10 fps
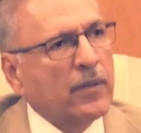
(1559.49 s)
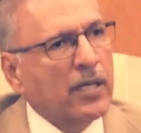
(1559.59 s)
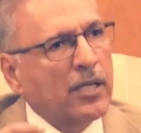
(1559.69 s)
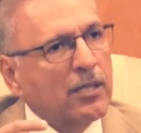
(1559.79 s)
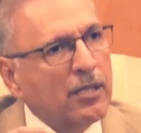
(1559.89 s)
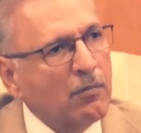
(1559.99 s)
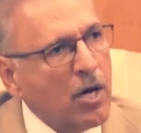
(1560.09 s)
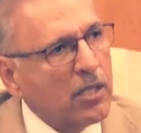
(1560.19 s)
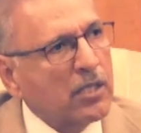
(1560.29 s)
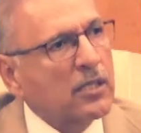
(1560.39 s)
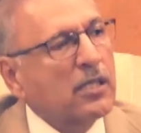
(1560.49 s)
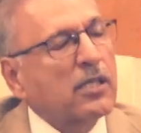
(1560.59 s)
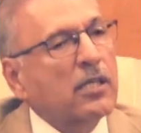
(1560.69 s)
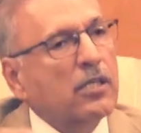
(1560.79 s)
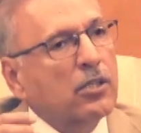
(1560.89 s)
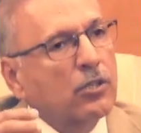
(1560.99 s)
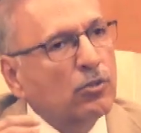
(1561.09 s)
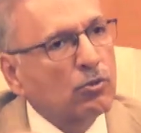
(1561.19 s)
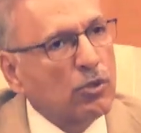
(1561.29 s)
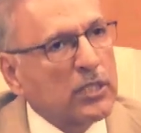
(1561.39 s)
that they democratically
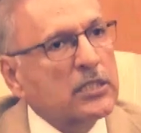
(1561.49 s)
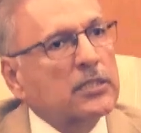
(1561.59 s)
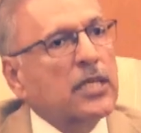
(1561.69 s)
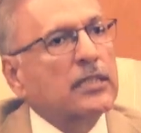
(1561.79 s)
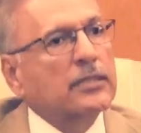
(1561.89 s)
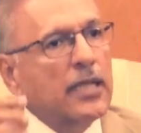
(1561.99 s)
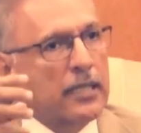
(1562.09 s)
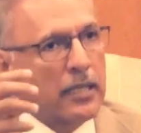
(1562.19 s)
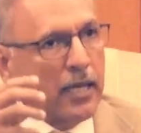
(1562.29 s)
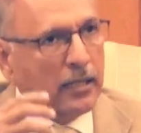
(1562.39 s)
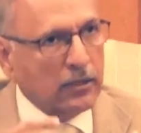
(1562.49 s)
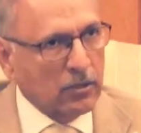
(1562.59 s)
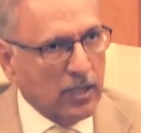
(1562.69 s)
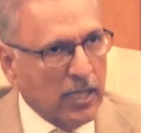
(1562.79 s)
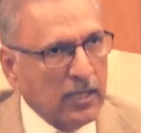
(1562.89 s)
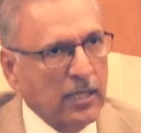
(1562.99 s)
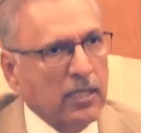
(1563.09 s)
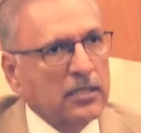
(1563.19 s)
continue to exercise that right, so that